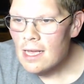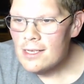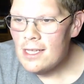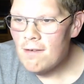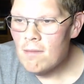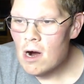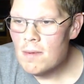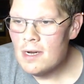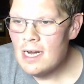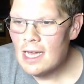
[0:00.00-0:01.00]
Stephen
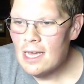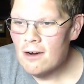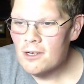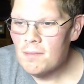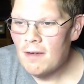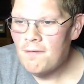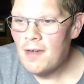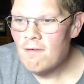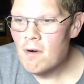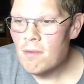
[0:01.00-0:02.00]
Barber, Netgear is my
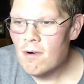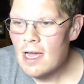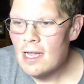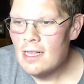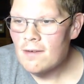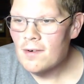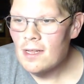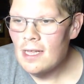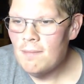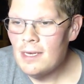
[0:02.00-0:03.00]
favorite brand. Never
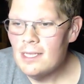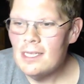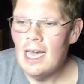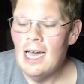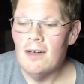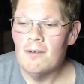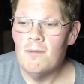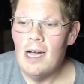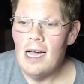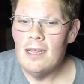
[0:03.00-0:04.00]
let me down.
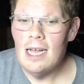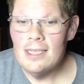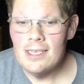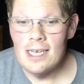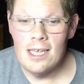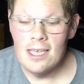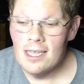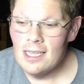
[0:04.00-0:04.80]
Well, I tell you,